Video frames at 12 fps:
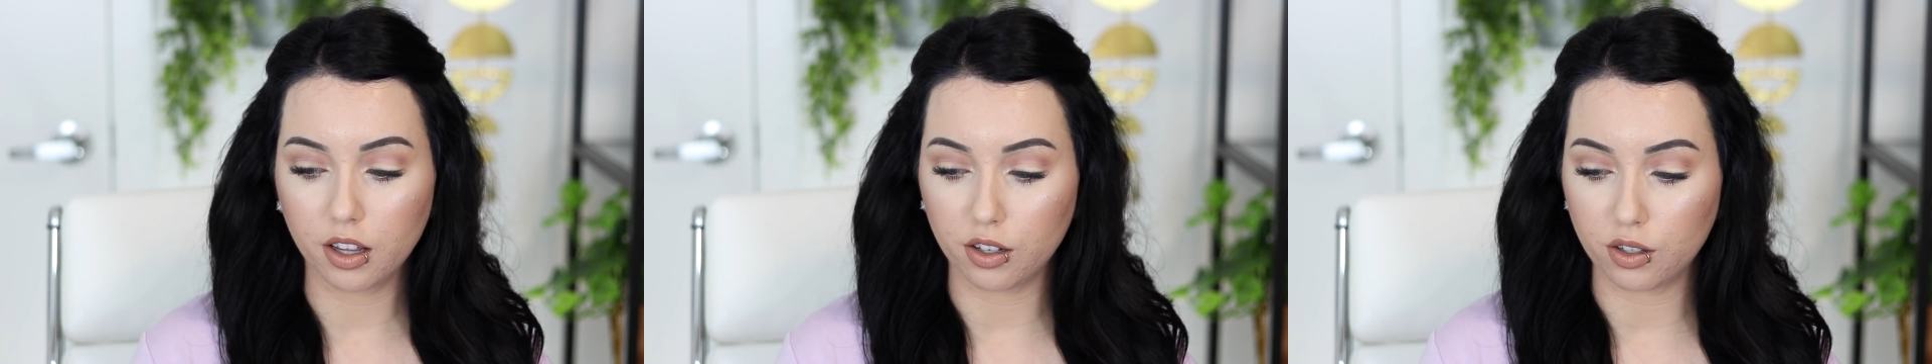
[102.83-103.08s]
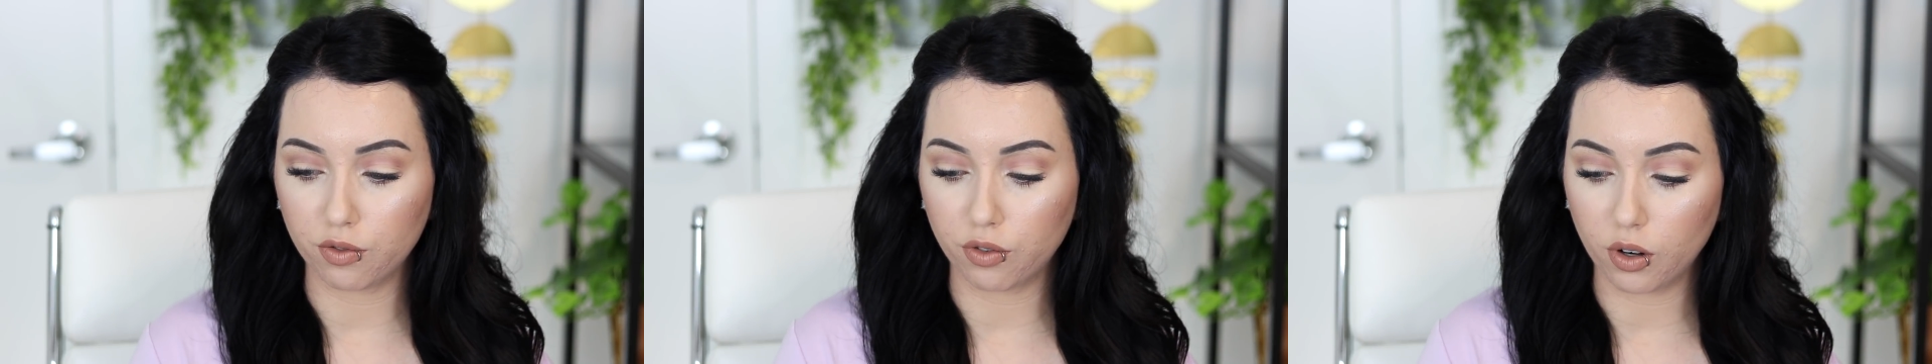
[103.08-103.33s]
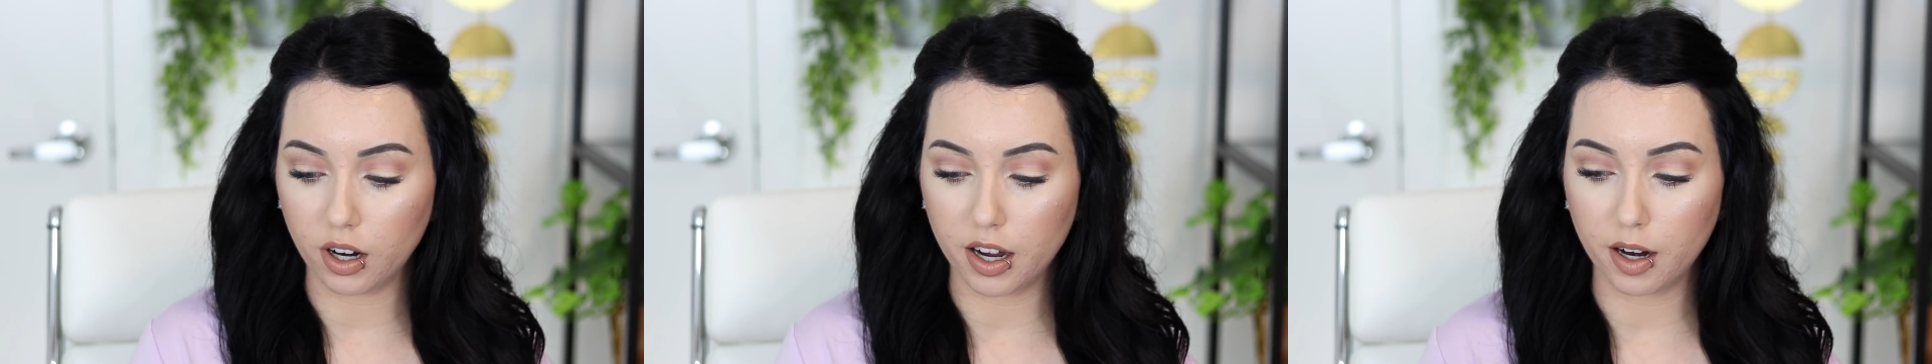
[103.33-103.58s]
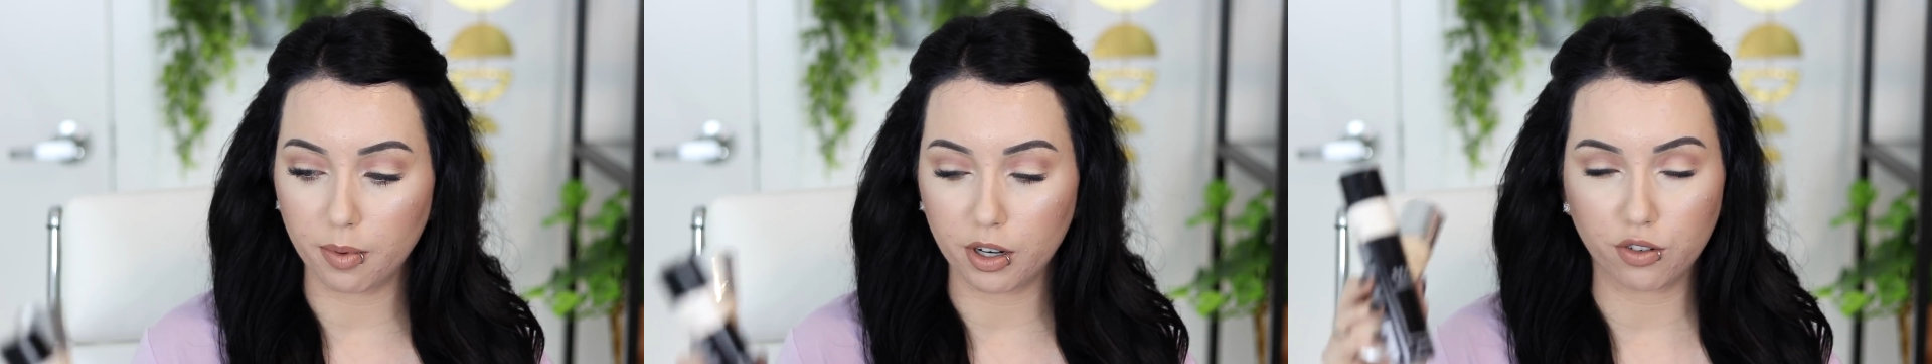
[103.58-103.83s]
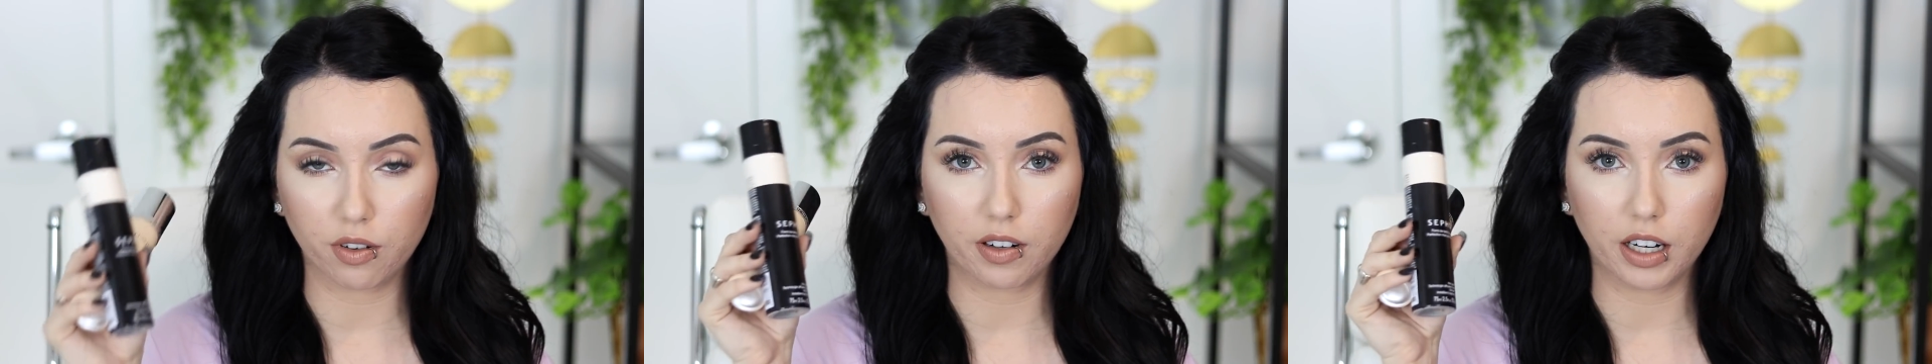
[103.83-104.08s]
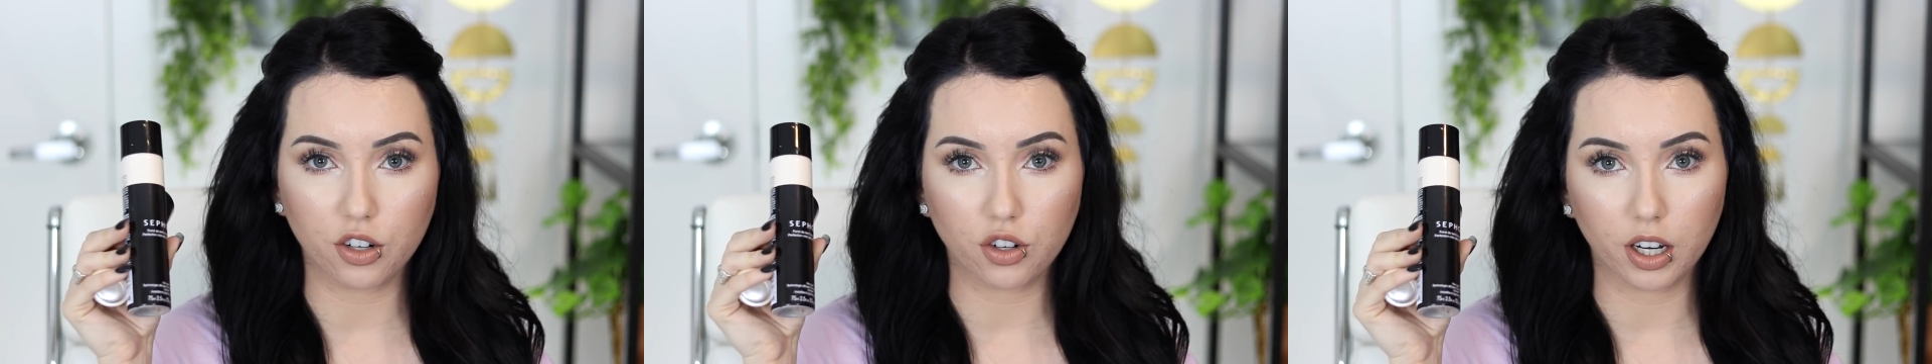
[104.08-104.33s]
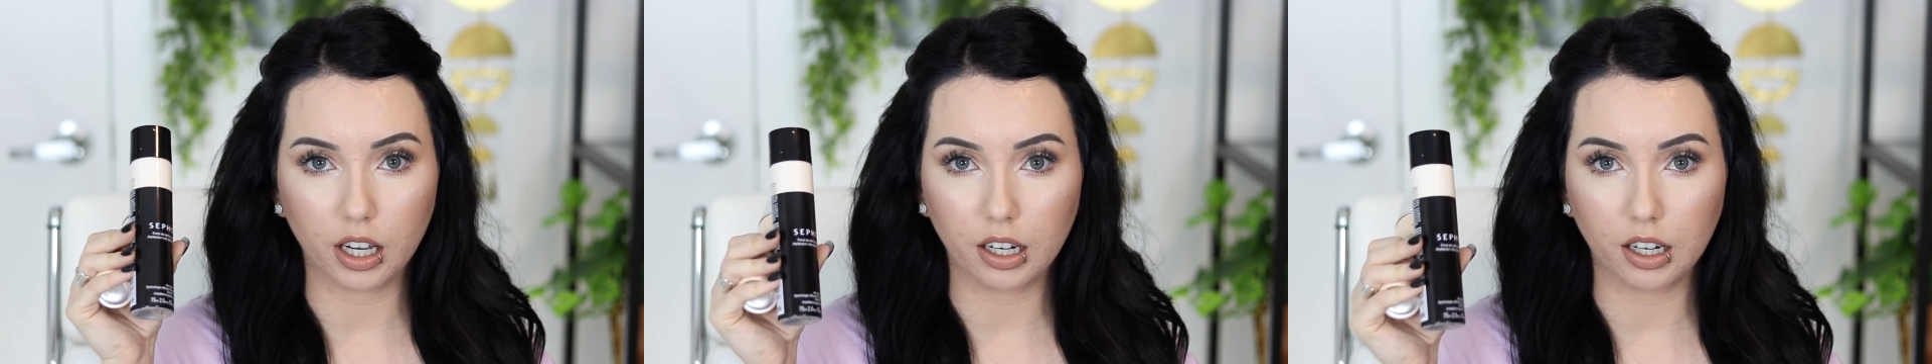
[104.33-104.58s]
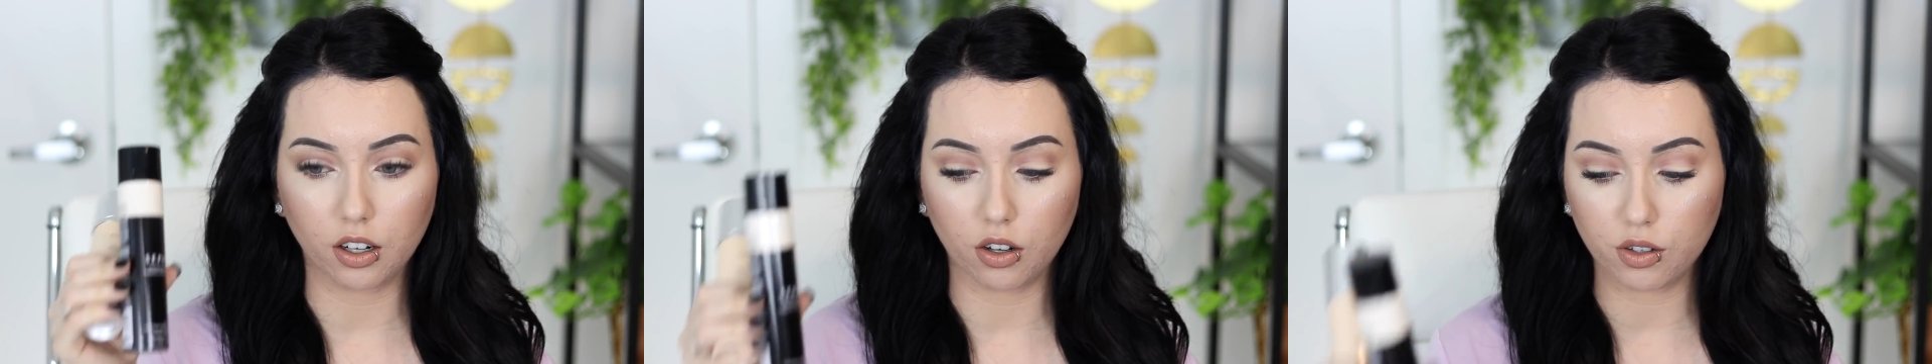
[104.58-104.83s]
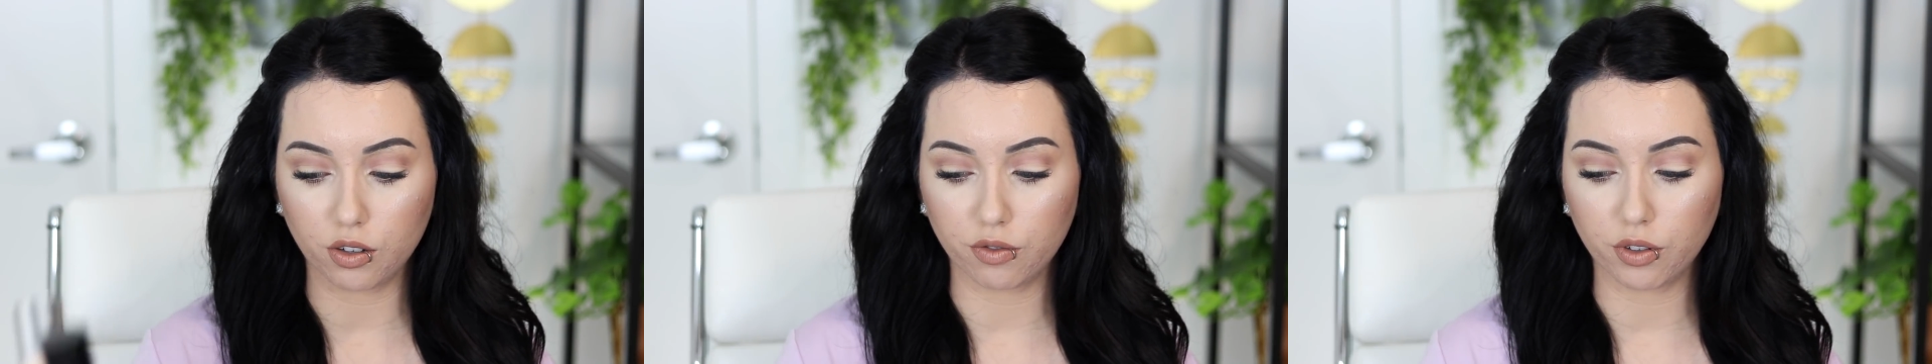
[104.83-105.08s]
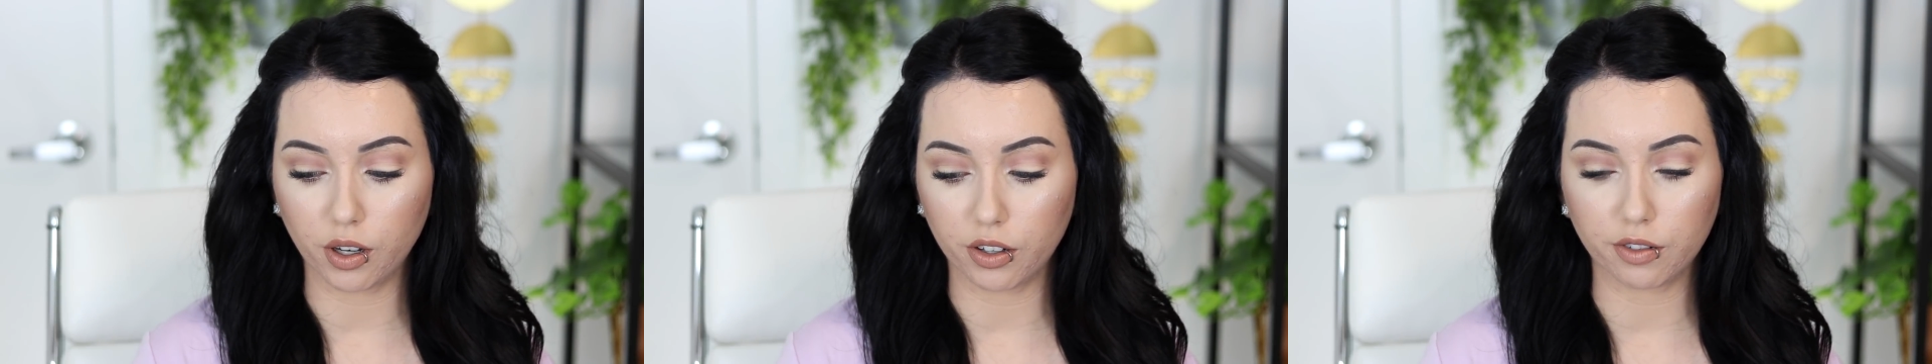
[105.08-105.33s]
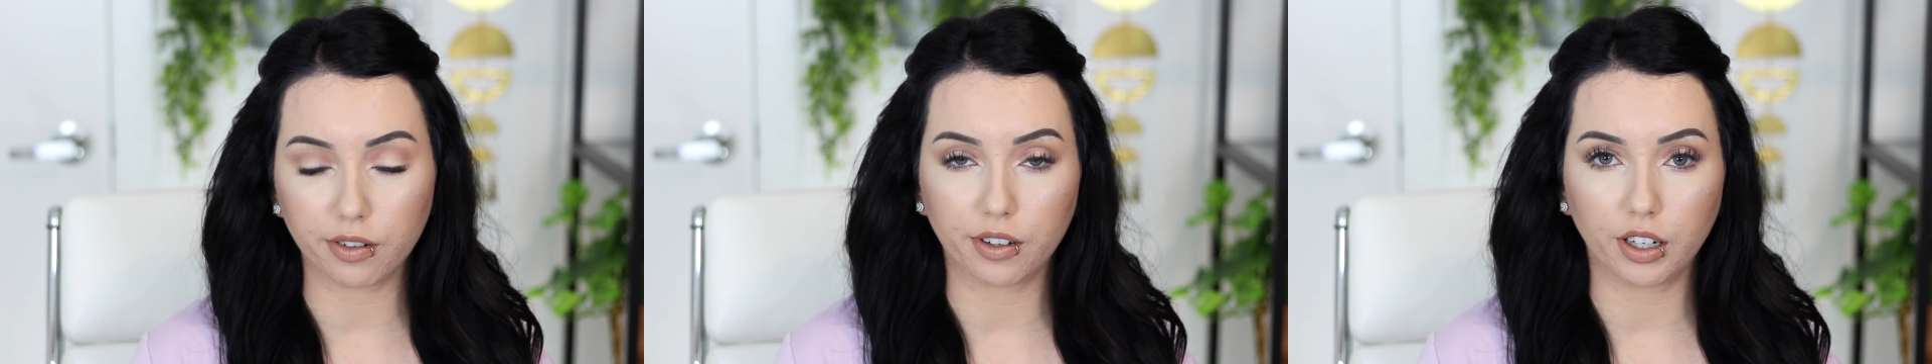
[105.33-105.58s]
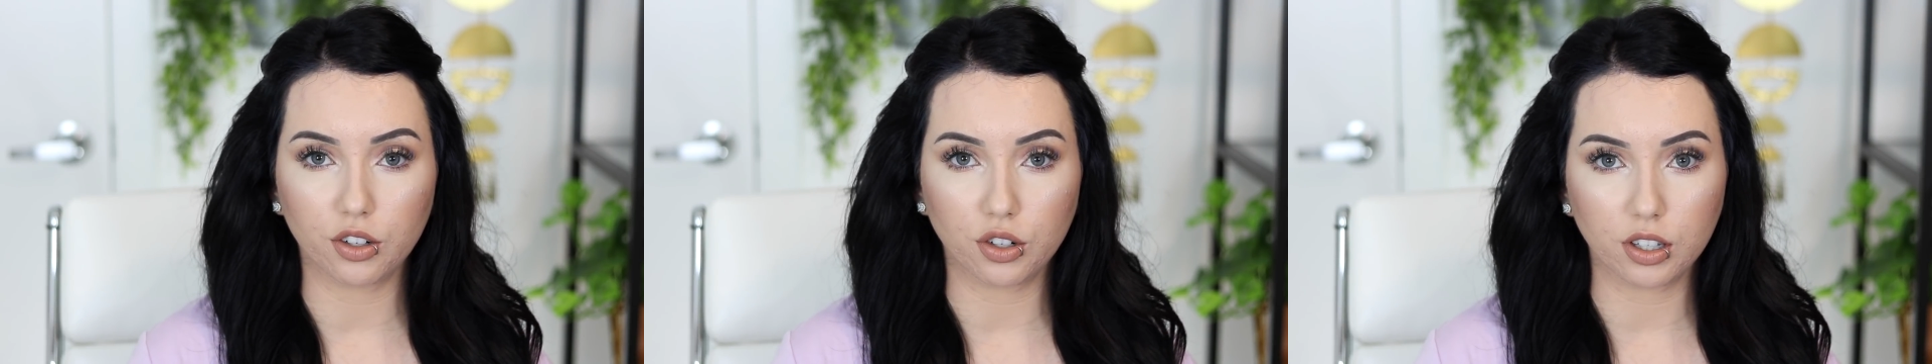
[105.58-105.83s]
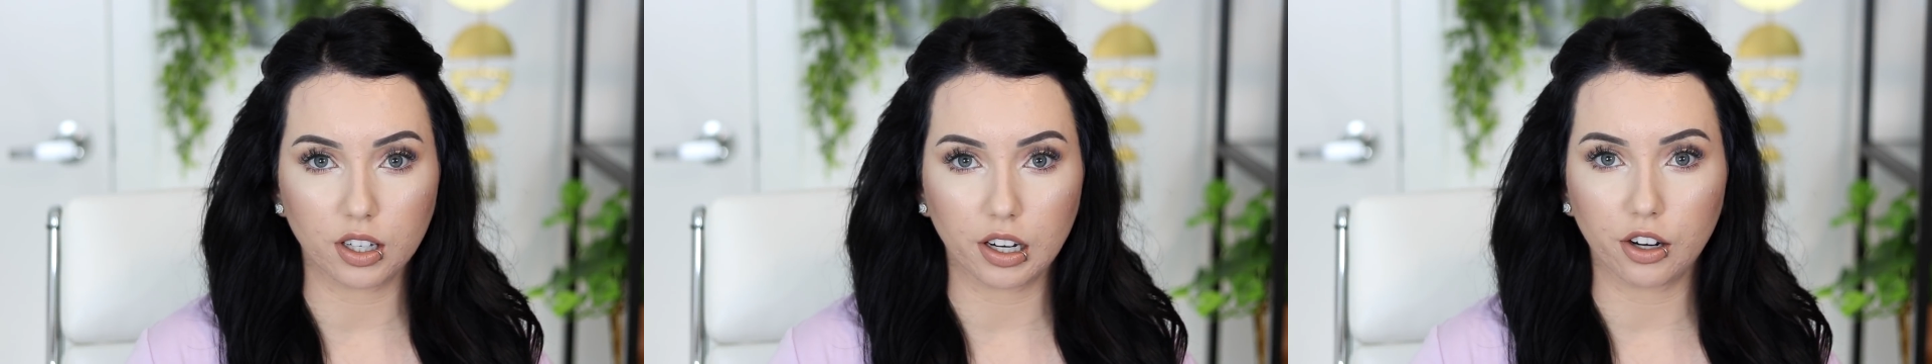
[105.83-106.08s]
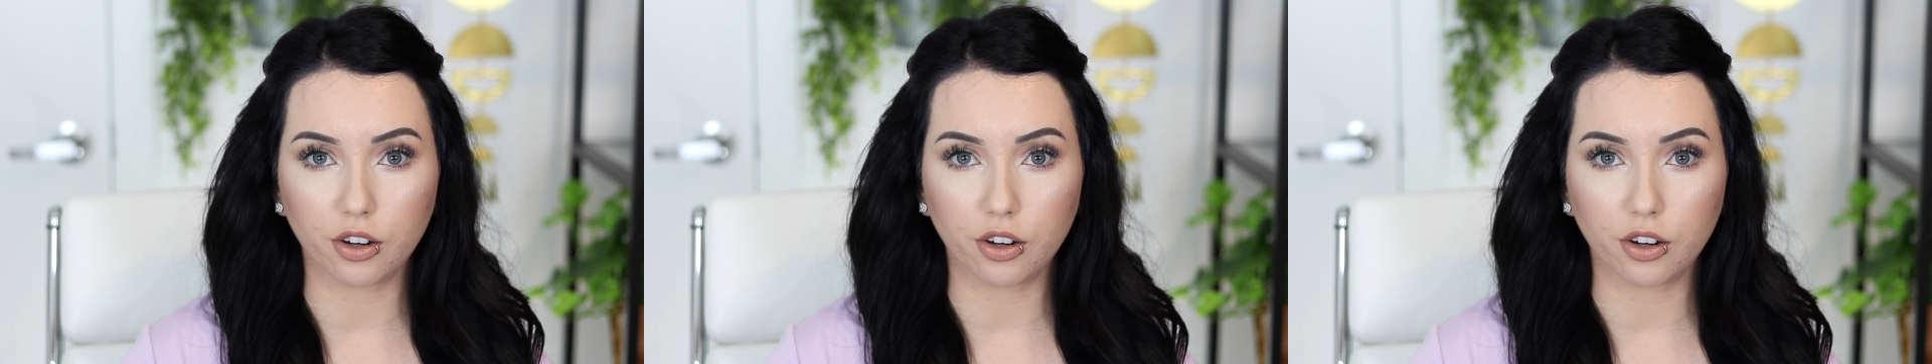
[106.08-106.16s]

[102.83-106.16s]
the Sephora airbrush foundation and also a few other foundations that I